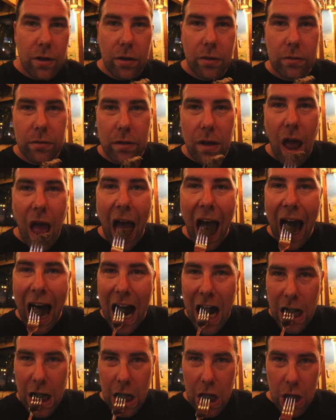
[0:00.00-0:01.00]
no.
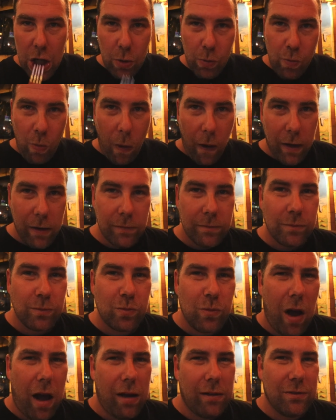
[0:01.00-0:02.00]
Stop peer pressuring
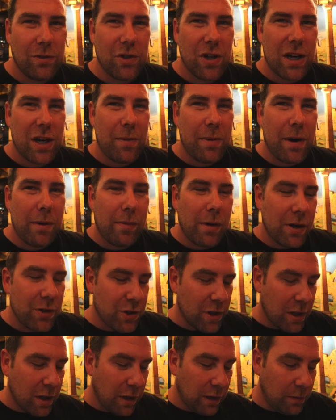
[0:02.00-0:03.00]
me. trying to peer
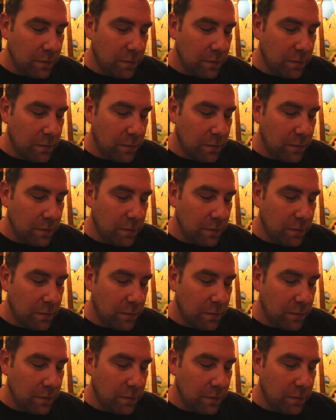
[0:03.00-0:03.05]
pressure.